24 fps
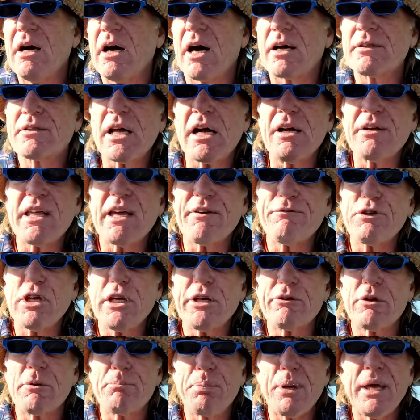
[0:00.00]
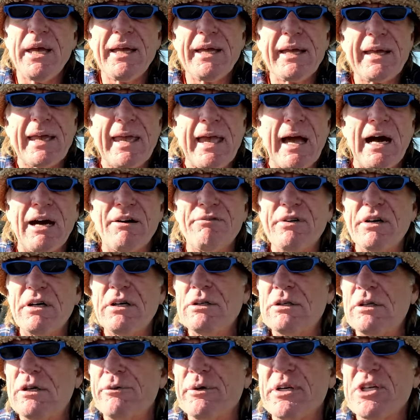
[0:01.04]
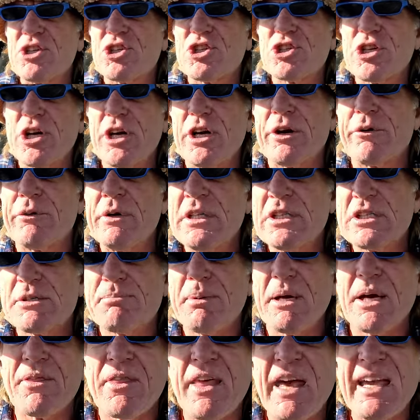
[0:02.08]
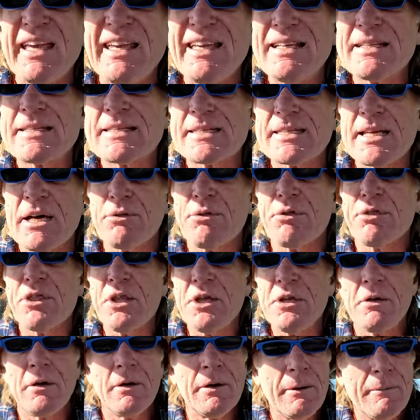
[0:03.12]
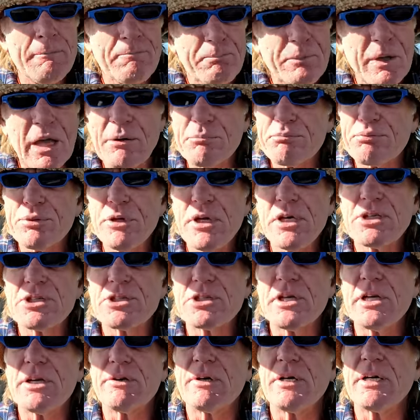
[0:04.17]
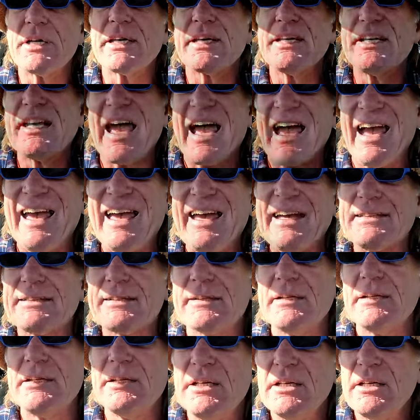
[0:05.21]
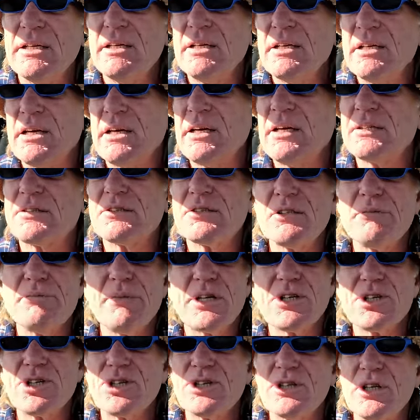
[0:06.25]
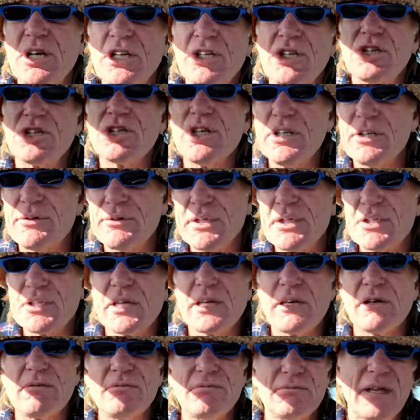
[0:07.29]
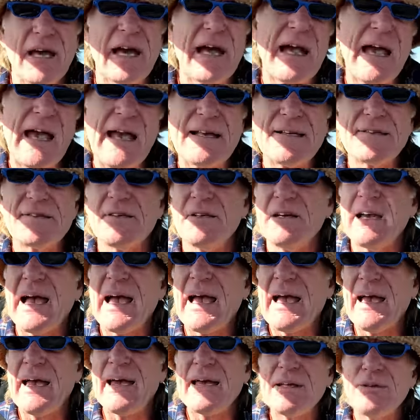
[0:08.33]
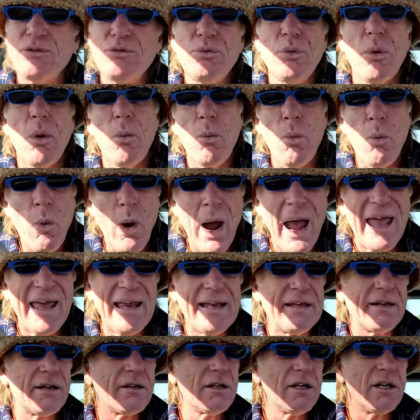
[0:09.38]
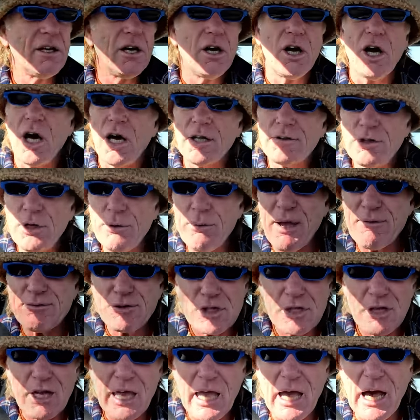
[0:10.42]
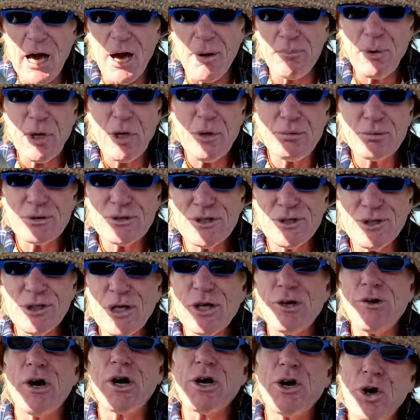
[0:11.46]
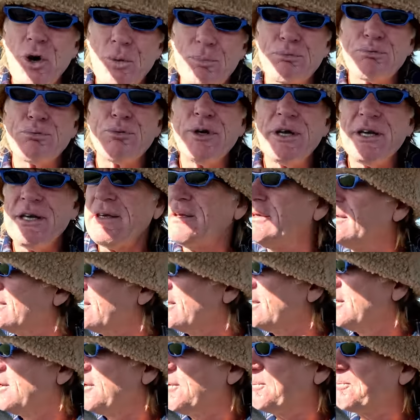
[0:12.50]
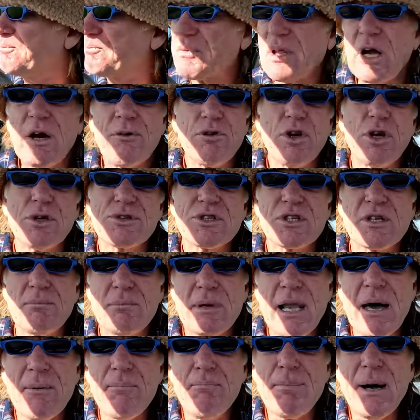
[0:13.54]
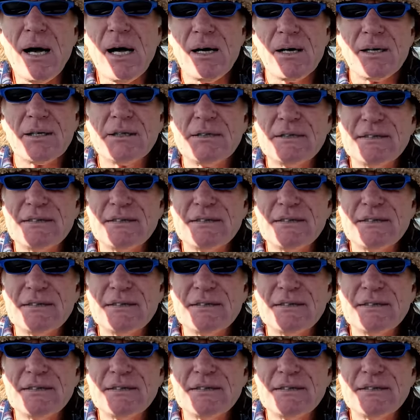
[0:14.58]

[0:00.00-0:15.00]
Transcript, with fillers: I don't have European cover or insurance, but that is something I'm pretty sure I can add uh, to my sh- insurance as and when. I do have some car boots to do. I've got pretty, I've got some lumber.